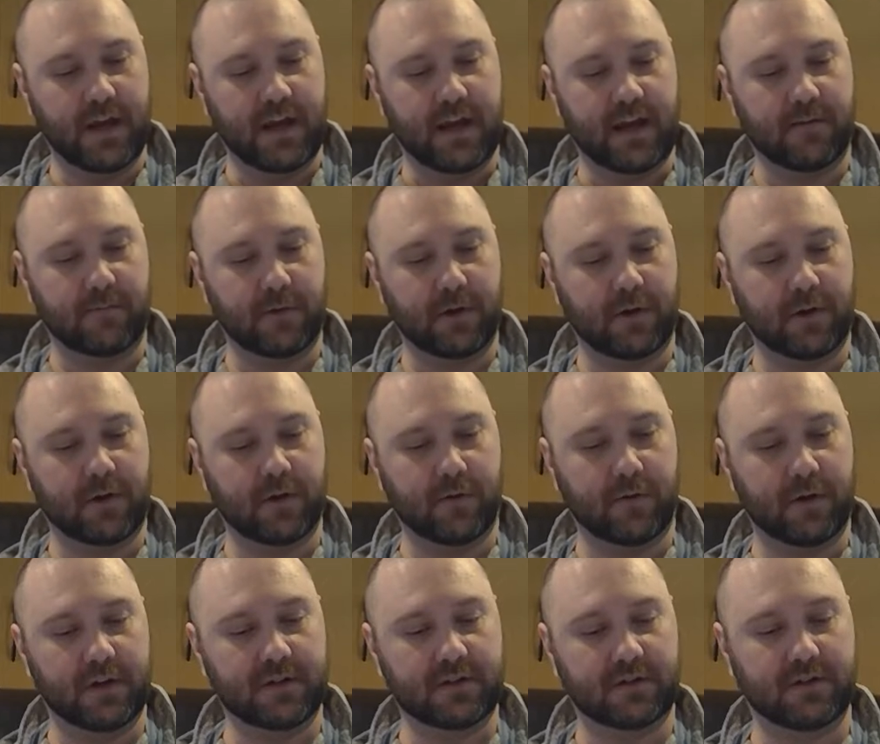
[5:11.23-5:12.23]
and we are
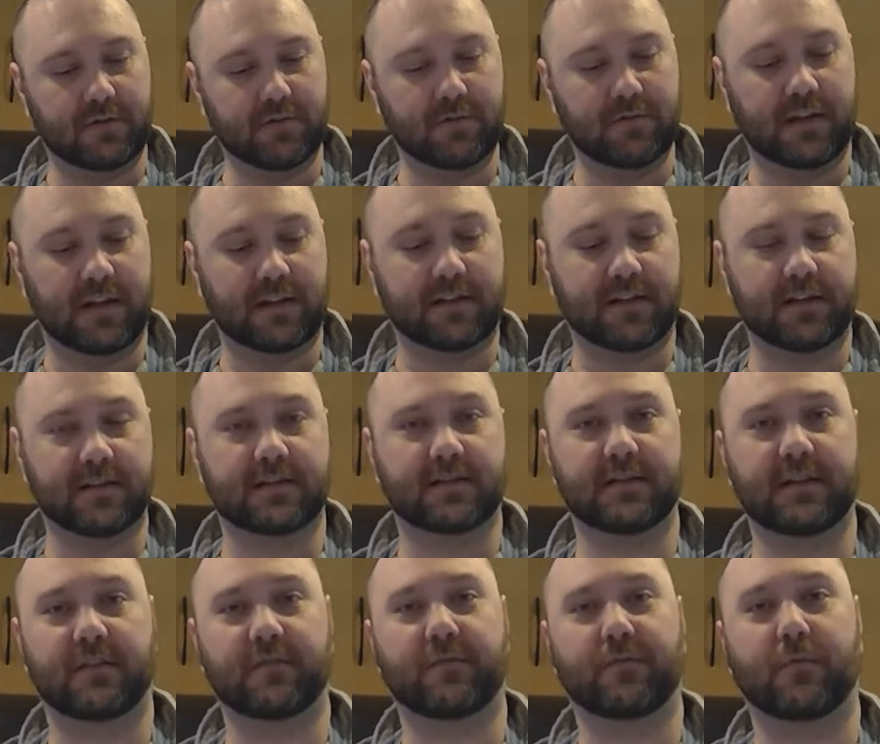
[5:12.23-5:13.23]
going to let this
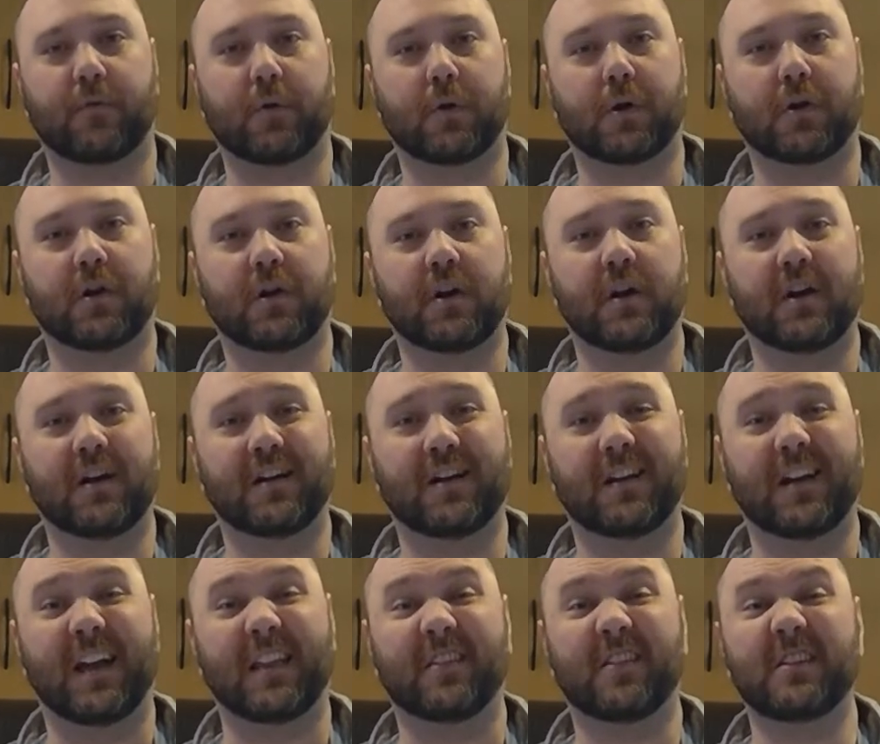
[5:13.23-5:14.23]
sit for
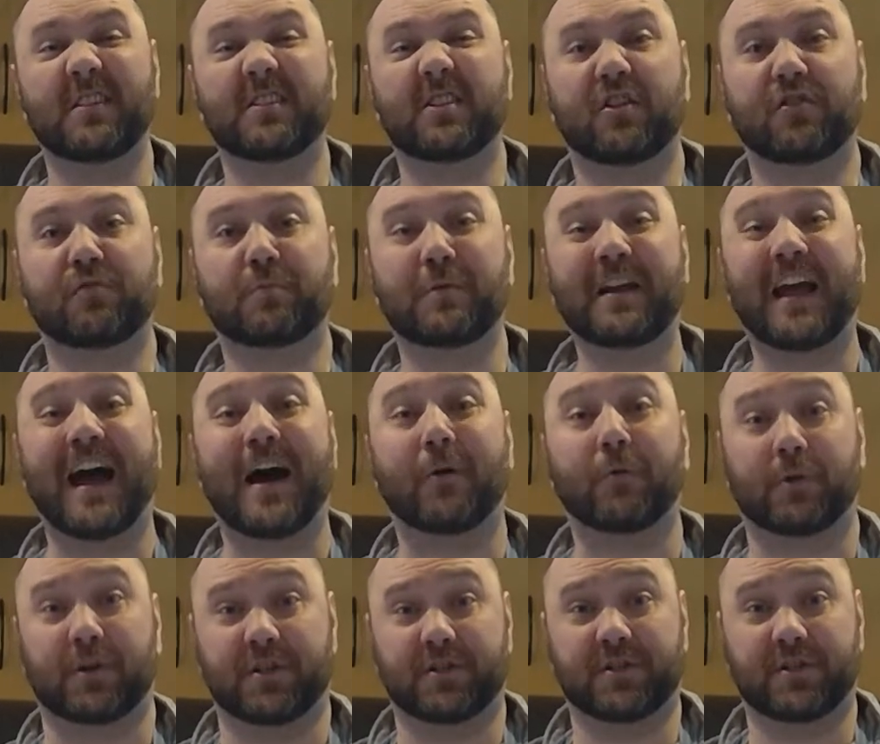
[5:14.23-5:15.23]
at least 3
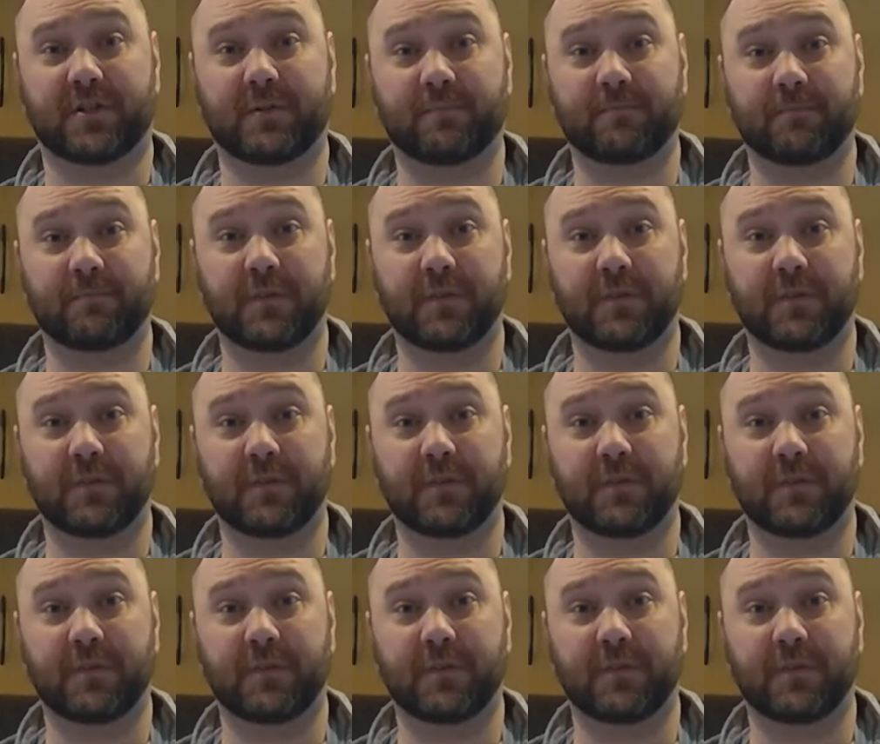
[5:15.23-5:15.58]
hours.